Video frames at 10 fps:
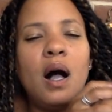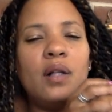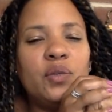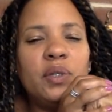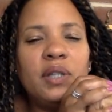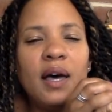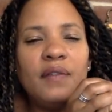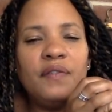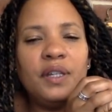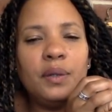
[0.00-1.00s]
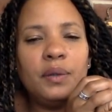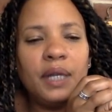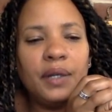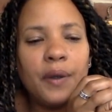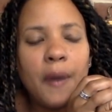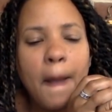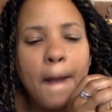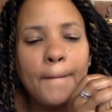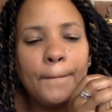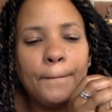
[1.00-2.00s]
I'll do a live video later.
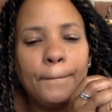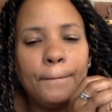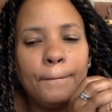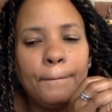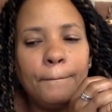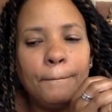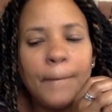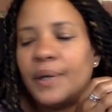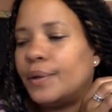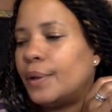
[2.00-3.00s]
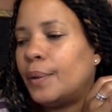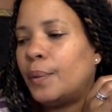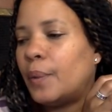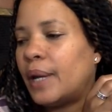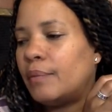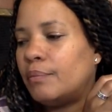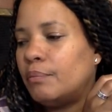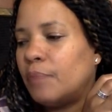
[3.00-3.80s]
I don't know when.